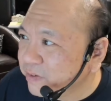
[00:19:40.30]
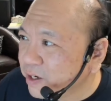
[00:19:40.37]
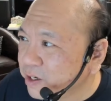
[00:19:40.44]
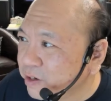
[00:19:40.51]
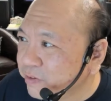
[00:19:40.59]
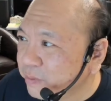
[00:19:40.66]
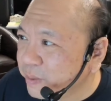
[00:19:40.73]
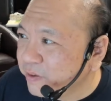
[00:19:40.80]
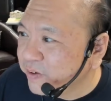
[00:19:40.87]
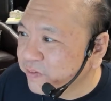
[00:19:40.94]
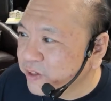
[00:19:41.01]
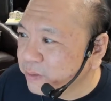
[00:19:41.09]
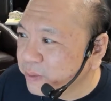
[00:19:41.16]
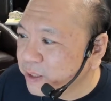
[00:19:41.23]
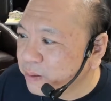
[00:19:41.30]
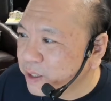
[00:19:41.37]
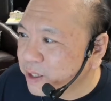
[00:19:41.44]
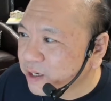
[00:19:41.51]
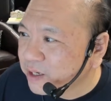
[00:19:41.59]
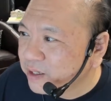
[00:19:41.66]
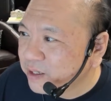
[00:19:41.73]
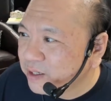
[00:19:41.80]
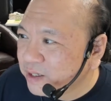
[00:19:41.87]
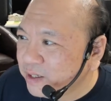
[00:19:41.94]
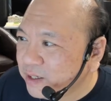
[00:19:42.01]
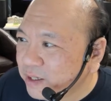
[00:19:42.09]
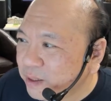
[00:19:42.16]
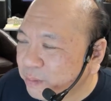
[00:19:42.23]
I've gone over my 15-minute mark,
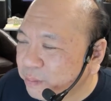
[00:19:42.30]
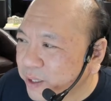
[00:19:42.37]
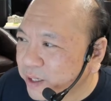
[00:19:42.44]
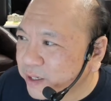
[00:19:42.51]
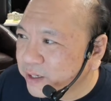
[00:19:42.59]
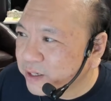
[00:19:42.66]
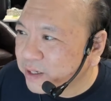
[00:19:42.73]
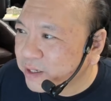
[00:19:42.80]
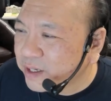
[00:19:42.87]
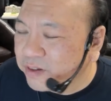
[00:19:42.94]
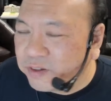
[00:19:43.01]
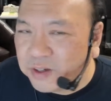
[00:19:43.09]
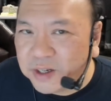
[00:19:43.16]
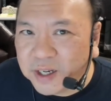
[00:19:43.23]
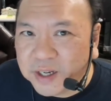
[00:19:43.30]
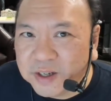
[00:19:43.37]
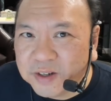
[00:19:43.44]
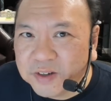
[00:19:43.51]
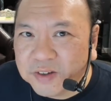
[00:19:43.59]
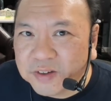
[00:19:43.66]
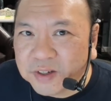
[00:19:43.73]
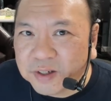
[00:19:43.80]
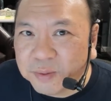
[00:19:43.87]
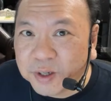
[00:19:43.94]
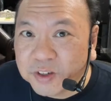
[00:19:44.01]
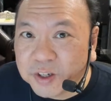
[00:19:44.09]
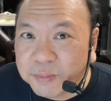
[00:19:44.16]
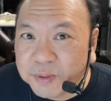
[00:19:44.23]
but that's today's
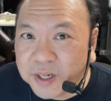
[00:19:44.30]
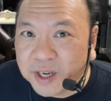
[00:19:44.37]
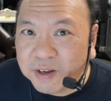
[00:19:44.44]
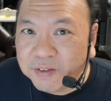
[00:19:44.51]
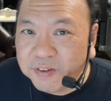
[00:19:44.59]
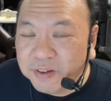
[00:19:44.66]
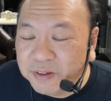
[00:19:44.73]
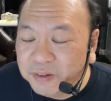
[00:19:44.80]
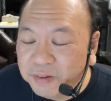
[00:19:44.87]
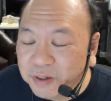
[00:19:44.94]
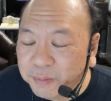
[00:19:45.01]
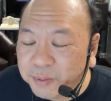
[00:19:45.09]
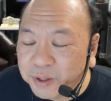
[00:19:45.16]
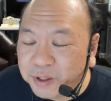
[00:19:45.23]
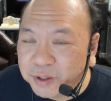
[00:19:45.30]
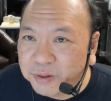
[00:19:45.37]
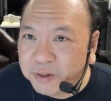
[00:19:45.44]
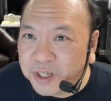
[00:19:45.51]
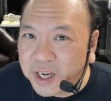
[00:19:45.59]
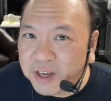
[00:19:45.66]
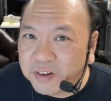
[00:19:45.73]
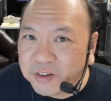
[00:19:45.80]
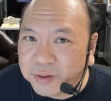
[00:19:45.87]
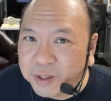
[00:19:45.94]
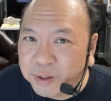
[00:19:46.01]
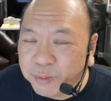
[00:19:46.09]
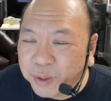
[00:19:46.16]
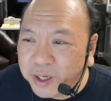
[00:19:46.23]
What's Up, Dave? Hope your day is
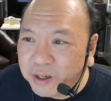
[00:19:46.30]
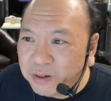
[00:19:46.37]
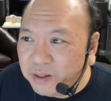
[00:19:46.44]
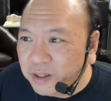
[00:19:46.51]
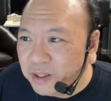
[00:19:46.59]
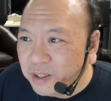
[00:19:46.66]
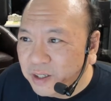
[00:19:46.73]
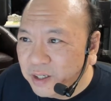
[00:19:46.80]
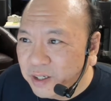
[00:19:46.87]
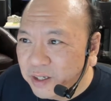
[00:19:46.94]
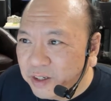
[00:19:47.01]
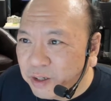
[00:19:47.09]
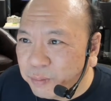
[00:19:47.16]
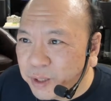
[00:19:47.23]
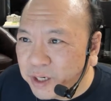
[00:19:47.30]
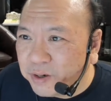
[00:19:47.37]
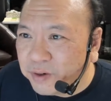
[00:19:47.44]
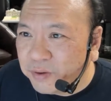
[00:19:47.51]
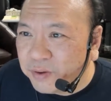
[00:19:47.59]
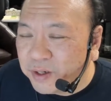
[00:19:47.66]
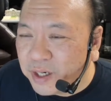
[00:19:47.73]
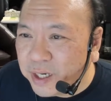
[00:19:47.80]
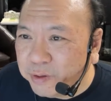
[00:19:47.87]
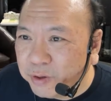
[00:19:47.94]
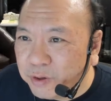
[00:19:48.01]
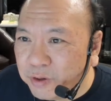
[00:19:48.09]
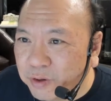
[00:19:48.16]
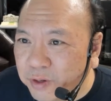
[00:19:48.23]
going well. Tomorrow
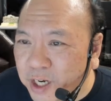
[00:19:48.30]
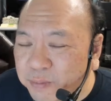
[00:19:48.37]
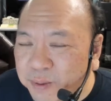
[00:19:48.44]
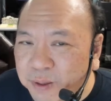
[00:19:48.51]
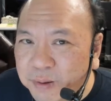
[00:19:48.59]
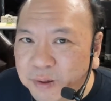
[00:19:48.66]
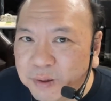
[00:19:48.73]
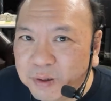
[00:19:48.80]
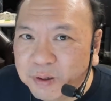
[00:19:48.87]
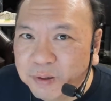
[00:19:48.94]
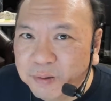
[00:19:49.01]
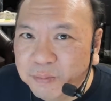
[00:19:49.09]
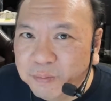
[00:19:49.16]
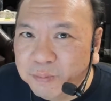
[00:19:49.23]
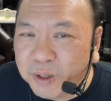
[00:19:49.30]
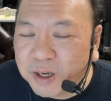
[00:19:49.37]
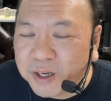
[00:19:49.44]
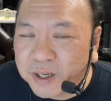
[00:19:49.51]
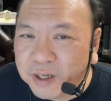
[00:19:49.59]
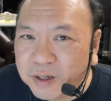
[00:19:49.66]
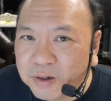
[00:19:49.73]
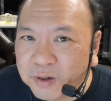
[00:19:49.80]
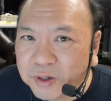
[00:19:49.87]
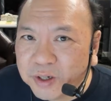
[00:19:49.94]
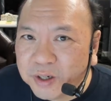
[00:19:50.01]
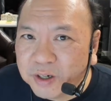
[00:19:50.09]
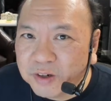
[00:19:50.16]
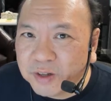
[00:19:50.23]
I will not be blogging
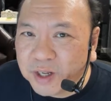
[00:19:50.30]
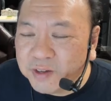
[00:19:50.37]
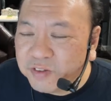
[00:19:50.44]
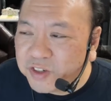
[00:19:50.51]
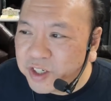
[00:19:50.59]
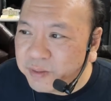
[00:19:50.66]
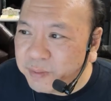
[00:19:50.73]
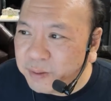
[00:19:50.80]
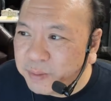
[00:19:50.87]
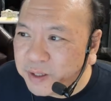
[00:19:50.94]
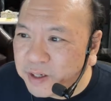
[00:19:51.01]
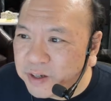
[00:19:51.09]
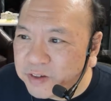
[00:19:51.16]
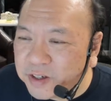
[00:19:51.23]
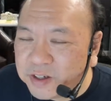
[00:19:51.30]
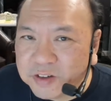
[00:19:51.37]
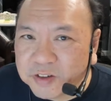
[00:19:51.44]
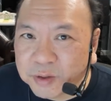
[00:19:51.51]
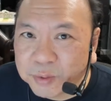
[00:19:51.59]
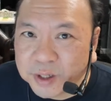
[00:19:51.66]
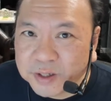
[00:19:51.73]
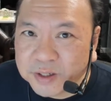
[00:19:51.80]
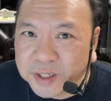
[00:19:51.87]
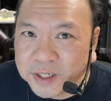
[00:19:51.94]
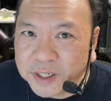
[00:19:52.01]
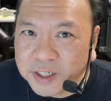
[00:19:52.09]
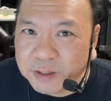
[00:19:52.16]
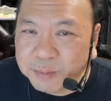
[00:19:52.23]
or live streaming because it is a work
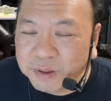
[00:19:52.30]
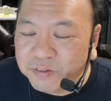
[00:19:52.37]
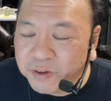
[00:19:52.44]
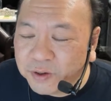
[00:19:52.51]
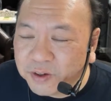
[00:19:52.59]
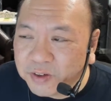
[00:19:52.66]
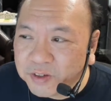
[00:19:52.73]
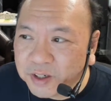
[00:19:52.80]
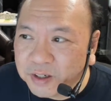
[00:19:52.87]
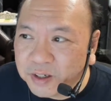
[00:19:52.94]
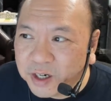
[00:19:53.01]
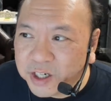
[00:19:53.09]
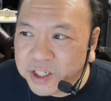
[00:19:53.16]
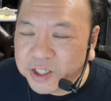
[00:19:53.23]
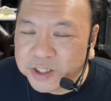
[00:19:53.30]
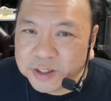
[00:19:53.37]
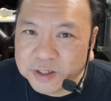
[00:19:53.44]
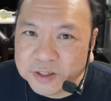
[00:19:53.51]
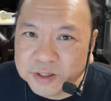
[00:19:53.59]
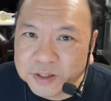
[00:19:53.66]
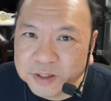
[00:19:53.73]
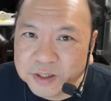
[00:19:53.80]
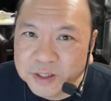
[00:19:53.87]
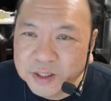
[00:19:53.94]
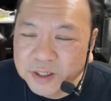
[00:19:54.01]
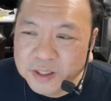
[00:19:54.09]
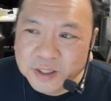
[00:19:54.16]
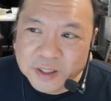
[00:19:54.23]
day and I'll be focusing largely on code